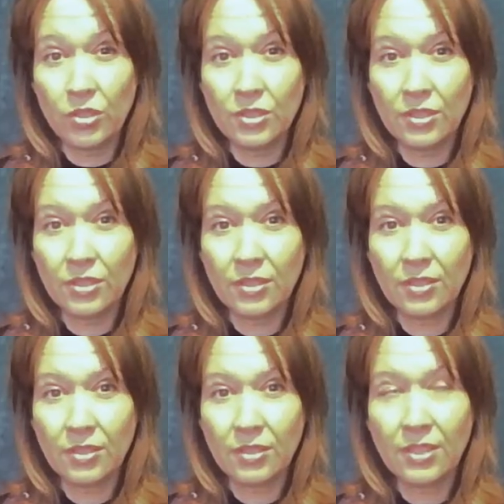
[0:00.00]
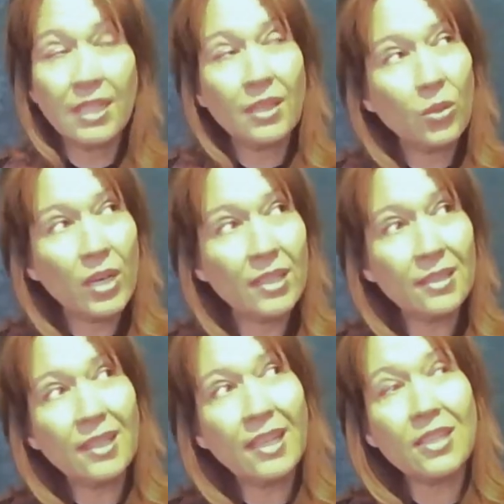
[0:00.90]
important?
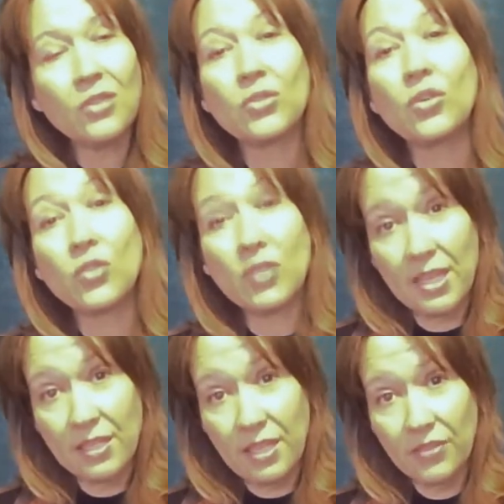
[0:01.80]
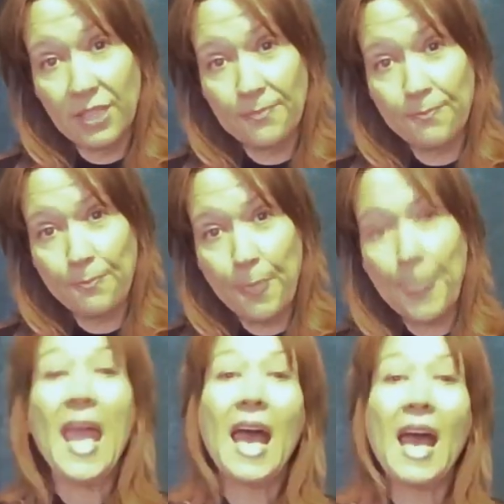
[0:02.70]
Well, I used to go skydiving,
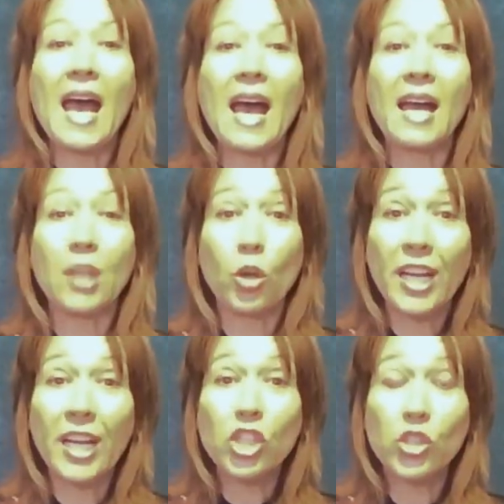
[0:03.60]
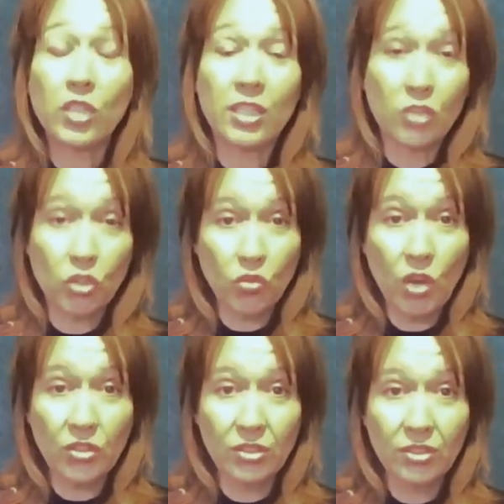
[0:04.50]
and our parachuting
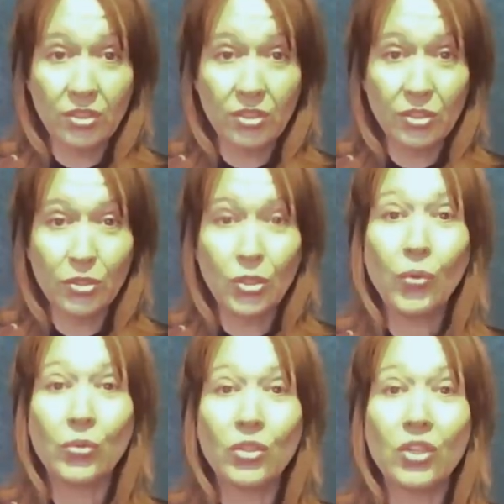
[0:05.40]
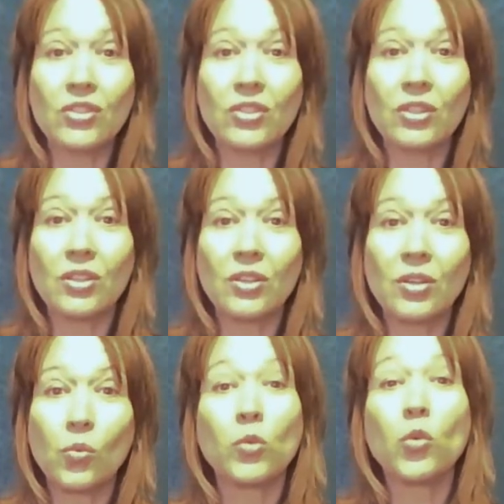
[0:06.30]
instructor told us
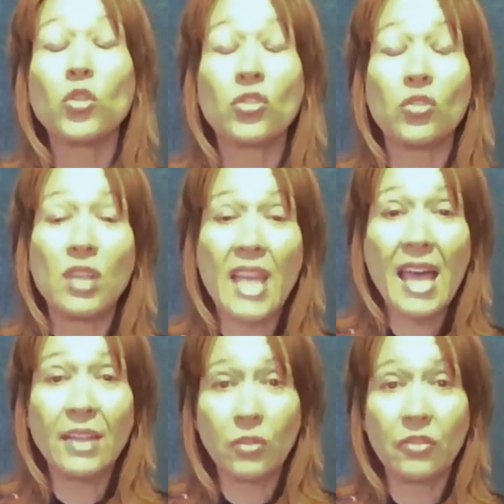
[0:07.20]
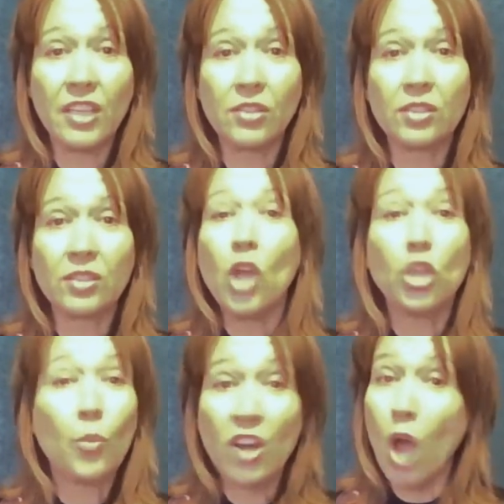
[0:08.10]
when we wanted to land on a
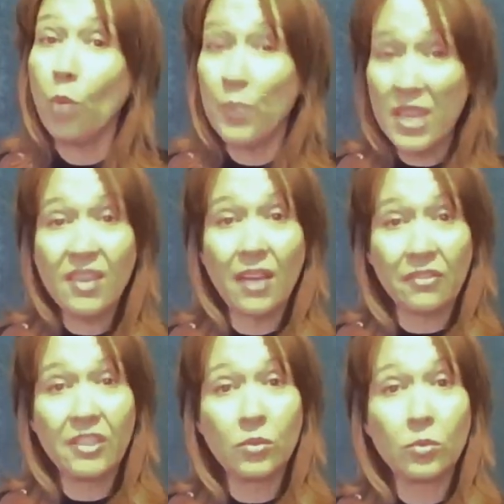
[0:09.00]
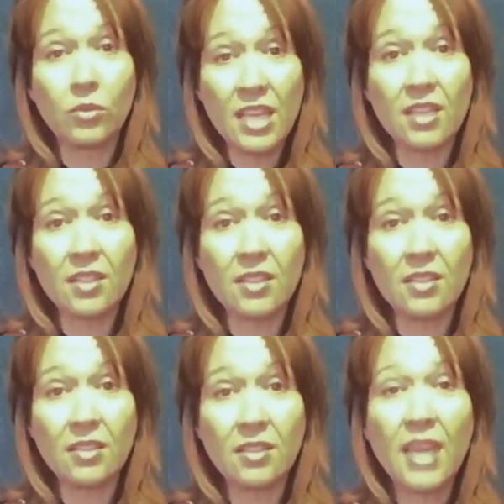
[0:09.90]
field, no matter how big that field
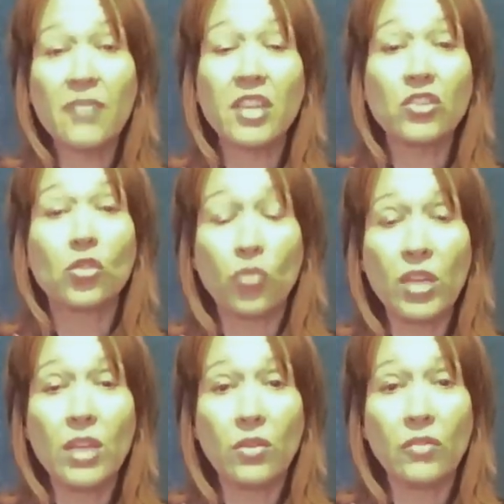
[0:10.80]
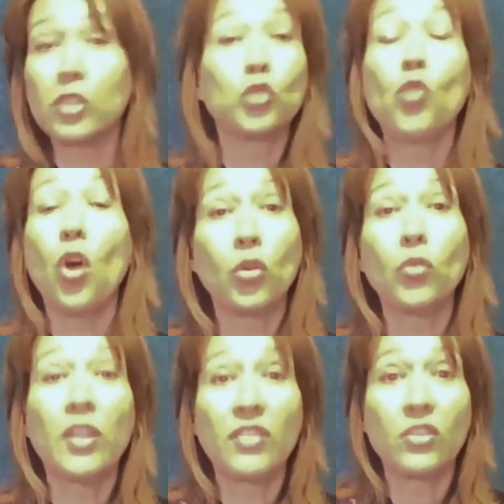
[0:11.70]
is, if there's a tree on the field, do
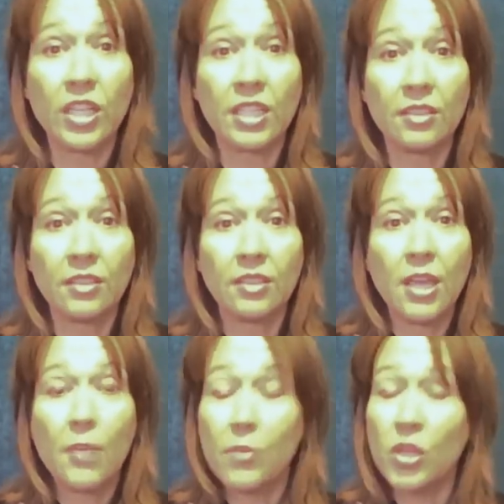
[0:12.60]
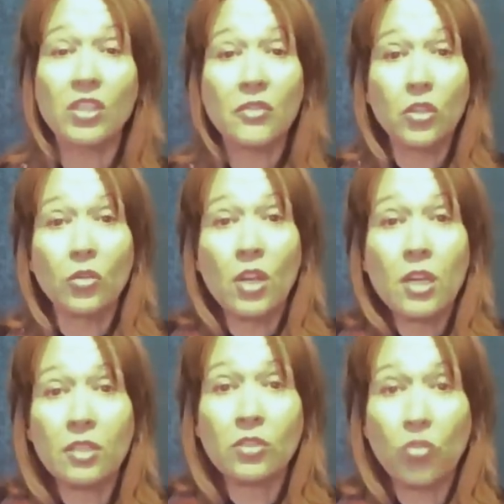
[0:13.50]
not look at the tree. Because if
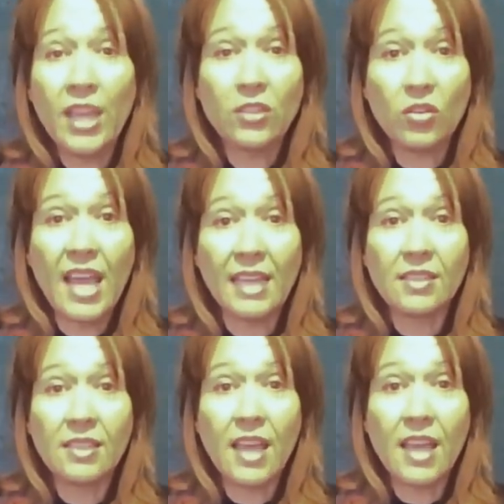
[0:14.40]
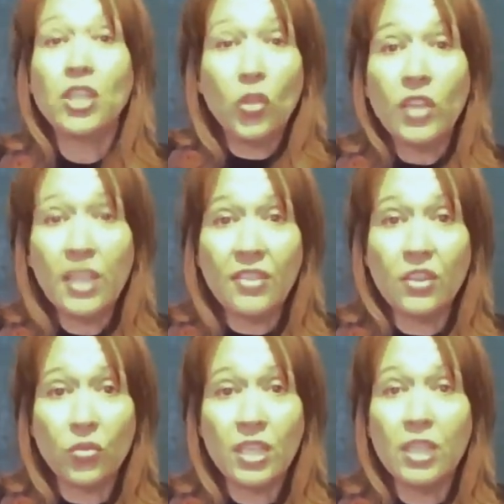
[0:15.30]
you're trying to land and you're
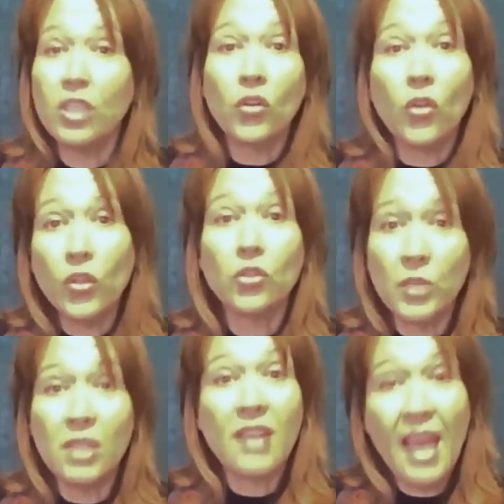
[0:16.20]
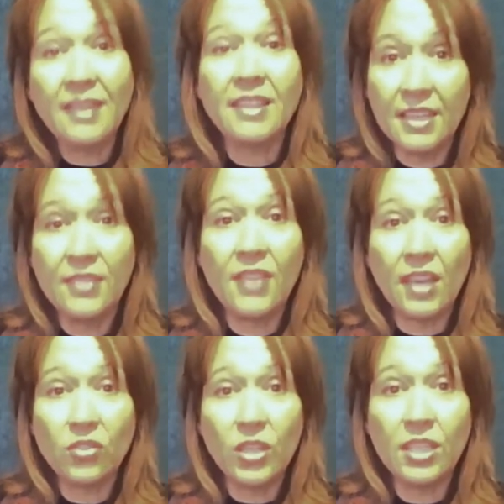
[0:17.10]
looking at the tree, you're going to be landing
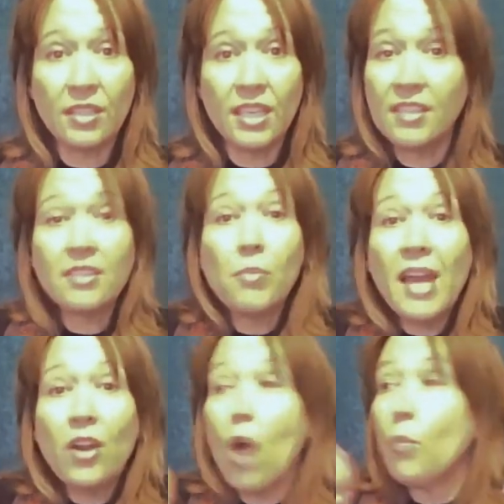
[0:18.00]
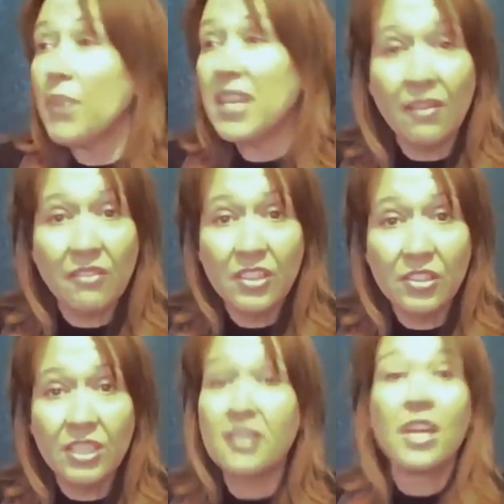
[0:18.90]
in that tree. It doesn't matter how big
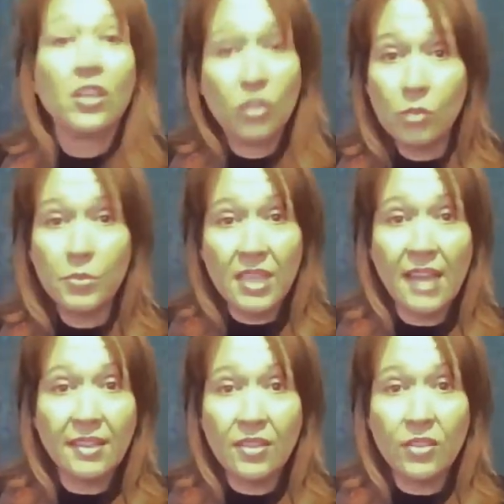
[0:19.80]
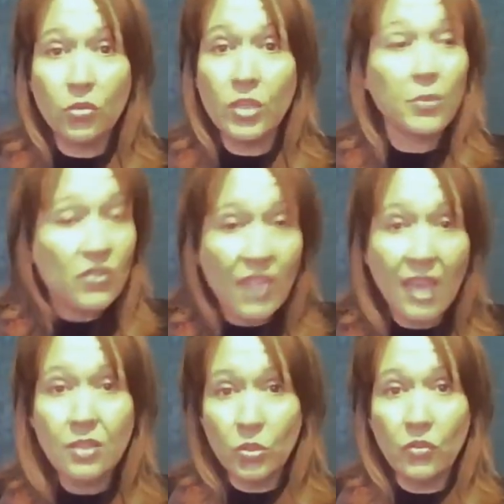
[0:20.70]
that field is, you'll be landing in the tree
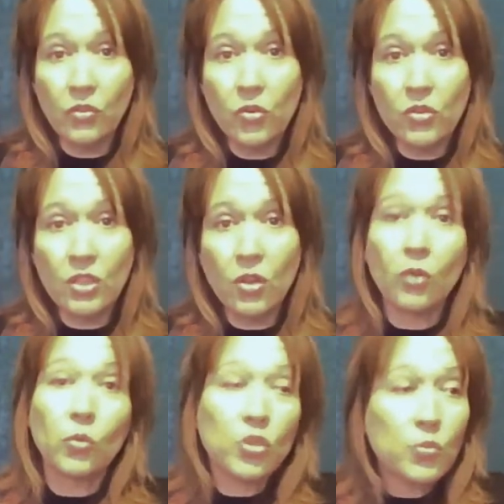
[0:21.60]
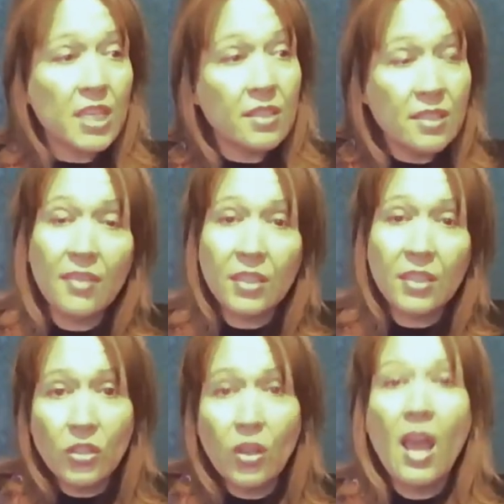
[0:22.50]
because that is what you're focusing on, which means
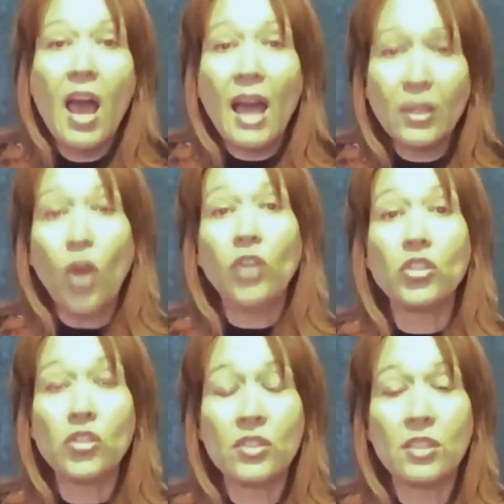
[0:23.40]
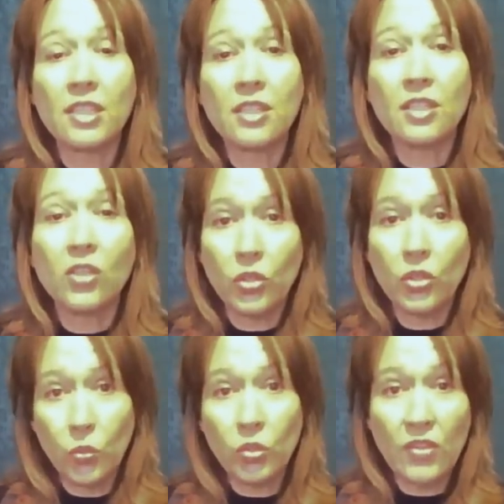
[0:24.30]
that you're unconsciously
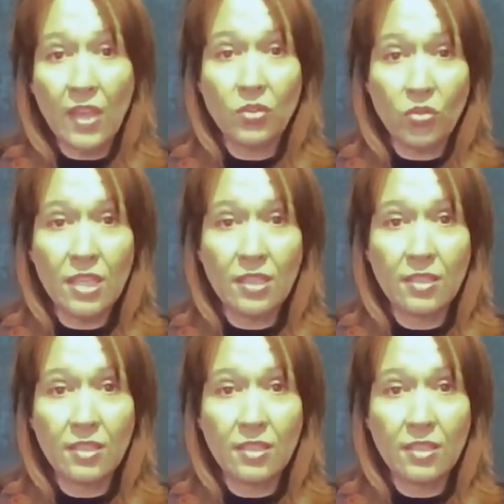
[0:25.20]
going towards that